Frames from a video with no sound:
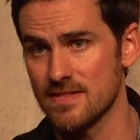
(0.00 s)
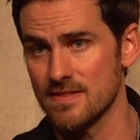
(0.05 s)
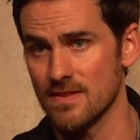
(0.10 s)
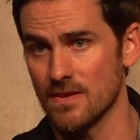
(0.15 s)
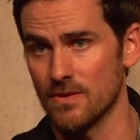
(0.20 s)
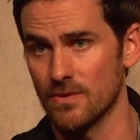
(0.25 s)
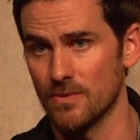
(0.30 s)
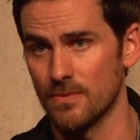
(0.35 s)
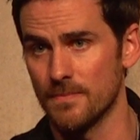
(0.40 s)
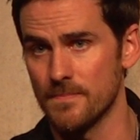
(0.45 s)

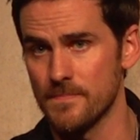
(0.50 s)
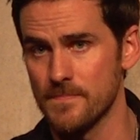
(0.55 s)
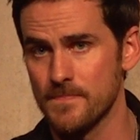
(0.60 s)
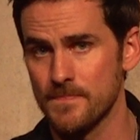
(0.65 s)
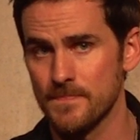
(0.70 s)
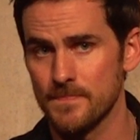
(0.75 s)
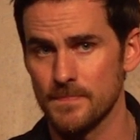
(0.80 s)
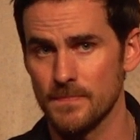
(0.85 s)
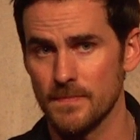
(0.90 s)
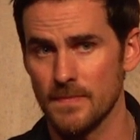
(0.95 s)
So,
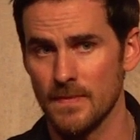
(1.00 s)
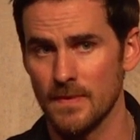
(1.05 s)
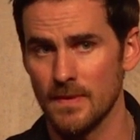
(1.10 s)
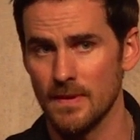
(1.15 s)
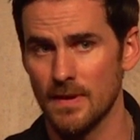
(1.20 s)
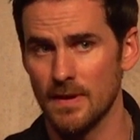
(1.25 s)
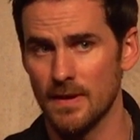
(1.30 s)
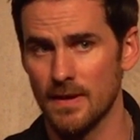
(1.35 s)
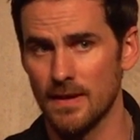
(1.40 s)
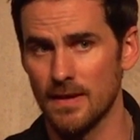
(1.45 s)

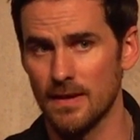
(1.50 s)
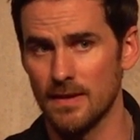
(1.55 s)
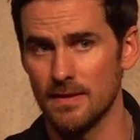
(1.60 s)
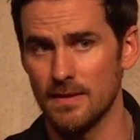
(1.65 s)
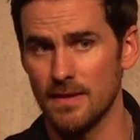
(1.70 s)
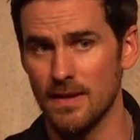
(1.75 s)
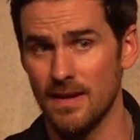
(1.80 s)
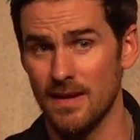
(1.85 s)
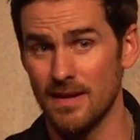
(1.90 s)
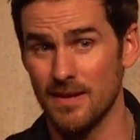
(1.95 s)

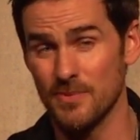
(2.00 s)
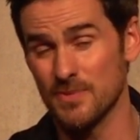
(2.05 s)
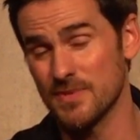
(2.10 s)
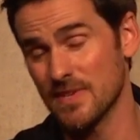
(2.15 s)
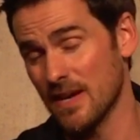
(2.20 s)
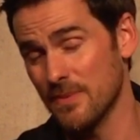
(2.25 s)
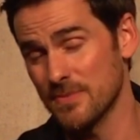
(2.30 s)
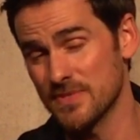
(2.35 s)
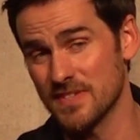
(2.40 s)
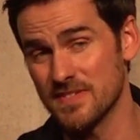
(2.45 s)
and I
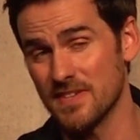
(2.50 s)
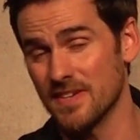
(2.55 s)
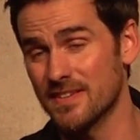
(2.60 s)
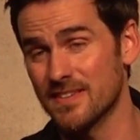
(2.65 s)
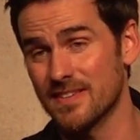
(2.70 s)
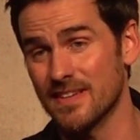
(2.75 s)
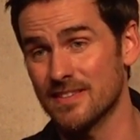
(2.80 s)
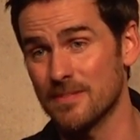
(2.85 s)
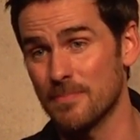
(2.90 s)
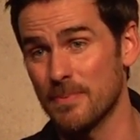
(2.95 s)
was
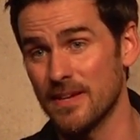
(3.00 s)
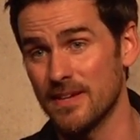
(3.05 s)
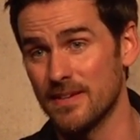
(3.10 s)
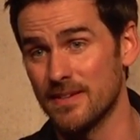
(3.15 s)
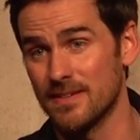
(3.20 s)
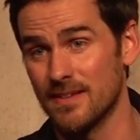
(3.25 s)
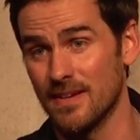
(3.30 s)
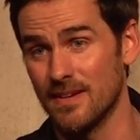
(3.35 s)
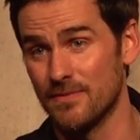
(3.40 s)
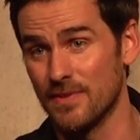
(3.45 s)
excited to get to
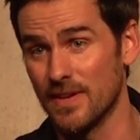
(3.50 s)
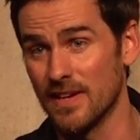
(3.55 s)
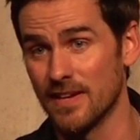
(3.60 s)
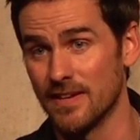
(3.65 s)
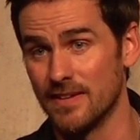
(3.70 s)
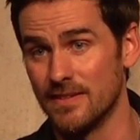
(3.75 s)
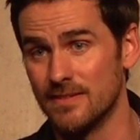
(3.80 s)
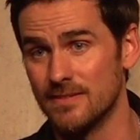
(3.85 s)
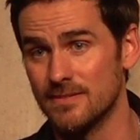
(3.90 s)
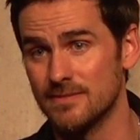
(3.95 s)
play a
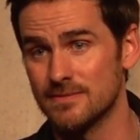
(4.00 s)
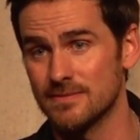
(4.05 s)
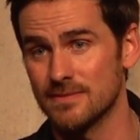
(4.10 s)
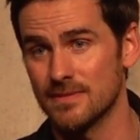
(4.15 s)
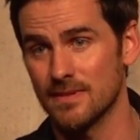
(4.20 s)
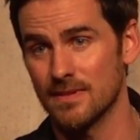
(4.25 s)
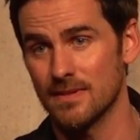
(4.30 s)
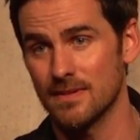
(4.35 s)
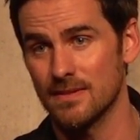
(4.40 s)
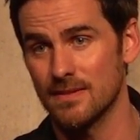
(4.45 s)
villain,
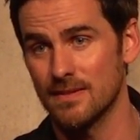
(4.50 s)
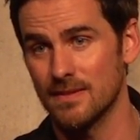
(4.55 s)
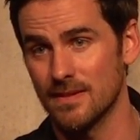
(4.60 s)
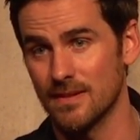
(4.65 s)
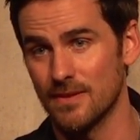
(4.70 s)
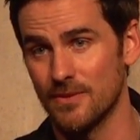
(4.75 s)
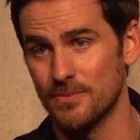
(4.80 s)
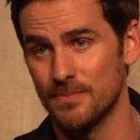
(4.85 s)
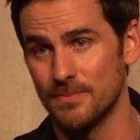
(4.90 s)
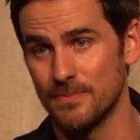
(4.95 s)

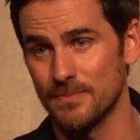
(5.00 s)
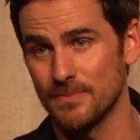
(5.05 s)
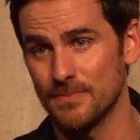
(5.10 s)
you know?